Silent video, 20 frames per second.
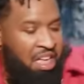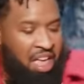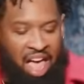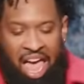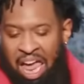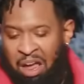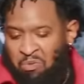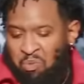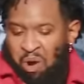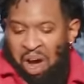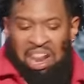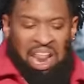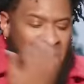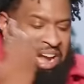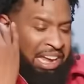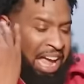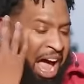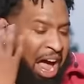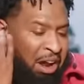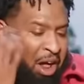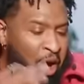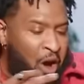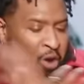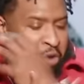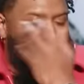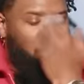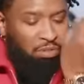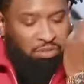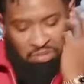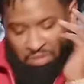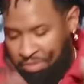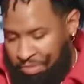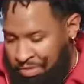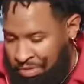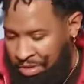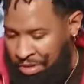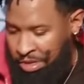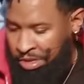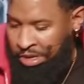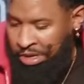ain't what I got
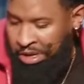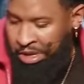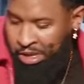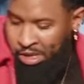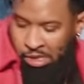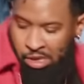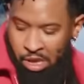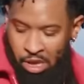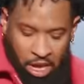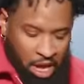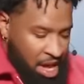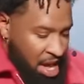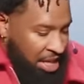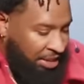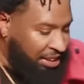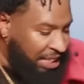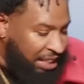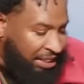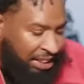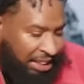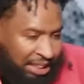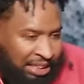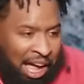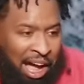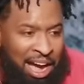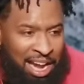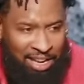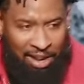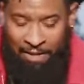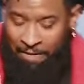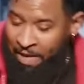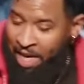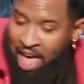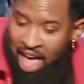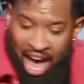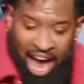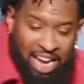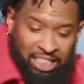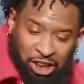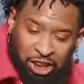on. See, stunned ain't